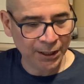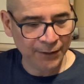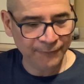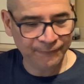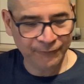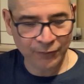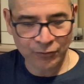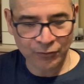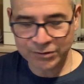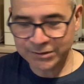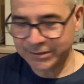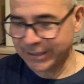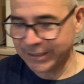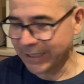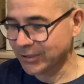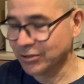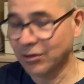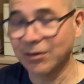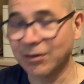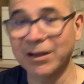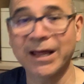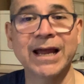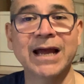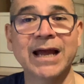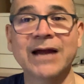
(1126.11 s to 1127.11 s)
Folks, that's
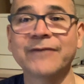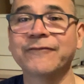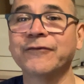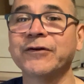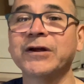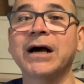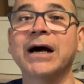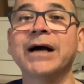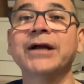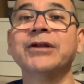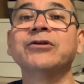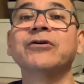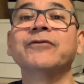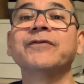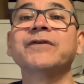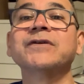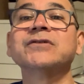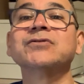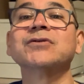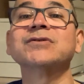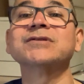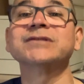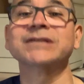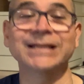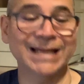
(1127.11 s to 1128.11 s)
all I have for you. I know this
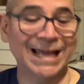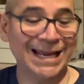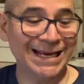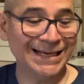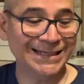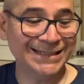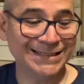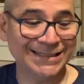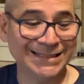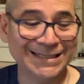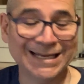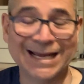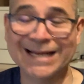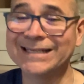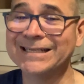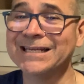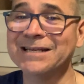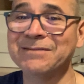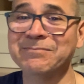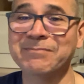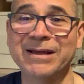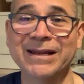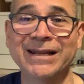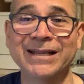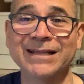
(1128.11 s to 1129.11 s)
was
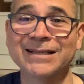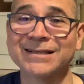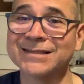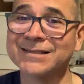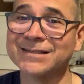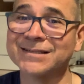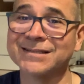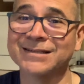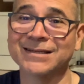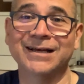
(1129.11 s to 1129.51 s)
19 minutes.